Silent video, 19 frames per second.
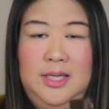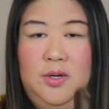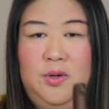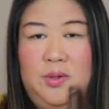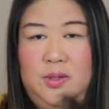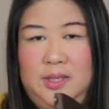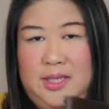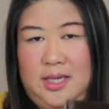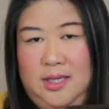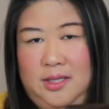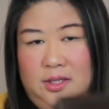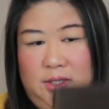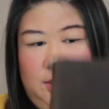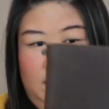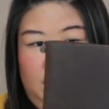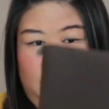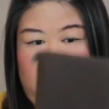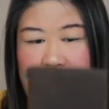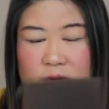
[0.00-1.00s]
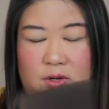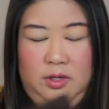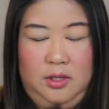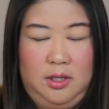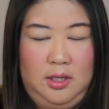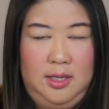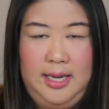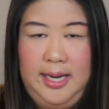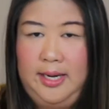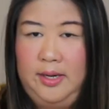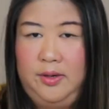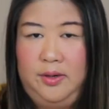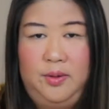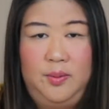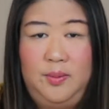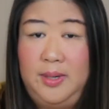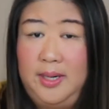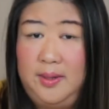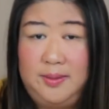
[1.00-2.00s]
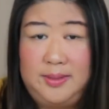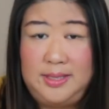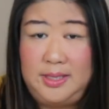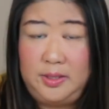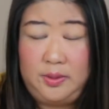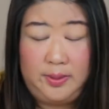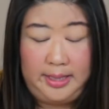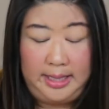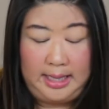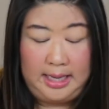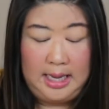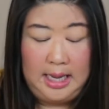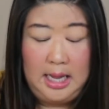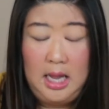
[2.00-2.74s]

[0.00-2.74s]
it horizontal, not vertical. I don't know what I was doing.